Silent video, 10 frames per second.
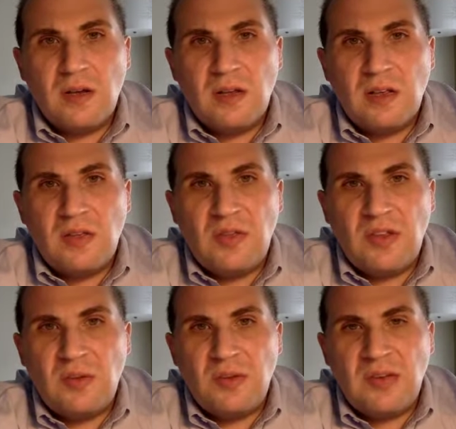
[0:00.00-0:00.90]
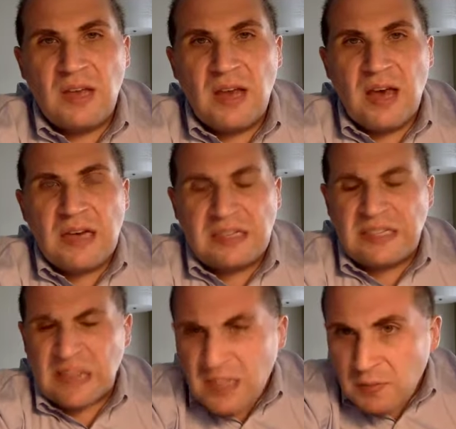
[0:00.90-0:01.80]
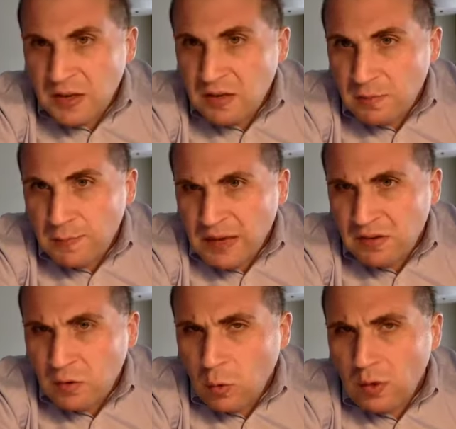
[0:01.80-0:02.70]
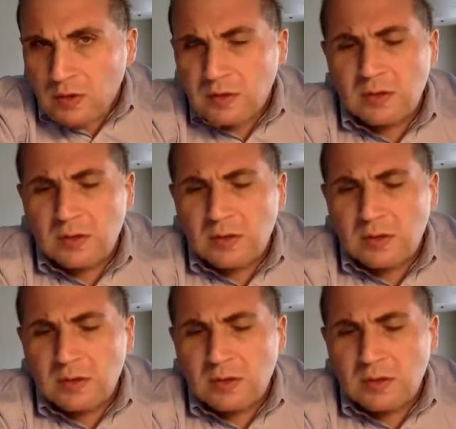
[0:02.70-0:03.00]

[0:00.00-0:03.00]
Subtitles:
This was an assessments-based course.